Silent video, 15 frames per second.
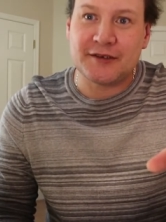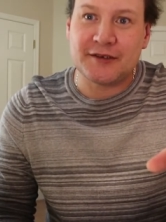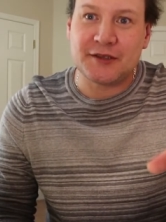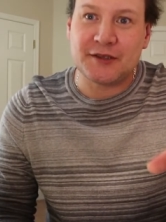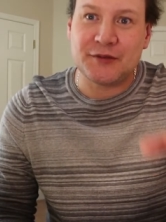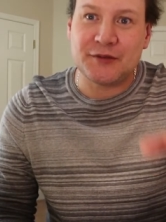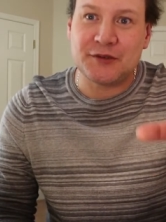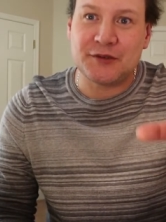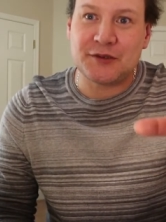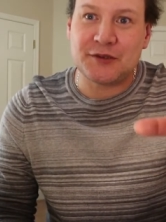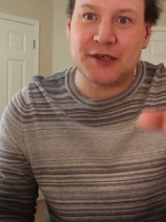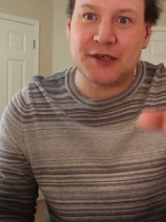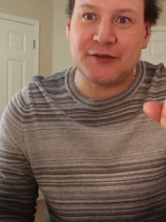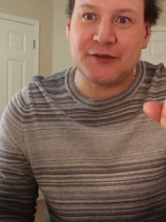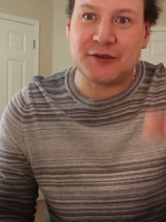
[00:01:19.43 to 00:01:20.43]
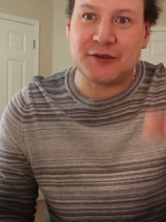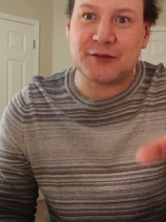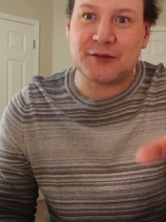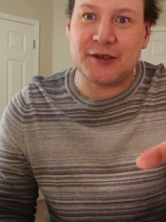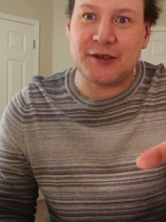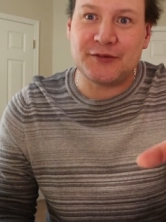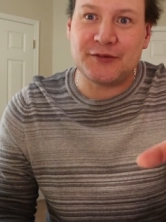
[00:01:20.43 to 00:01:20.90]
So if you're
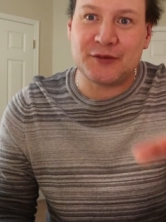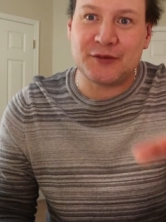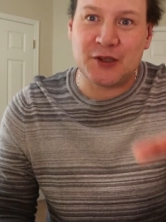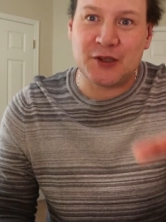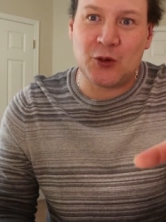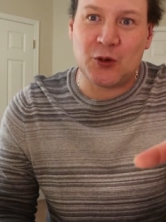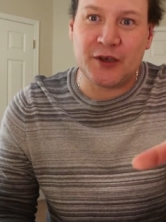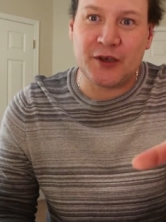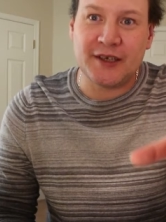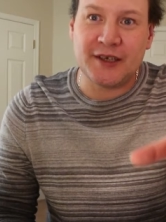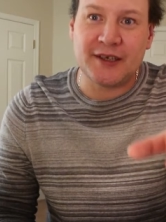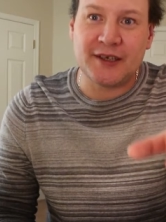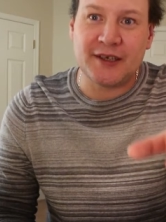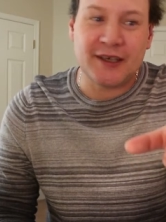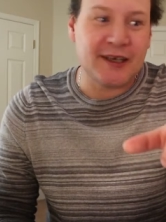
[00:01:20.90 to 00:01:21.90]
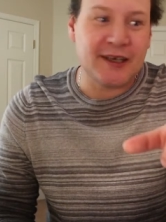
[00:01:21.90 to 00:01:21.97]
recording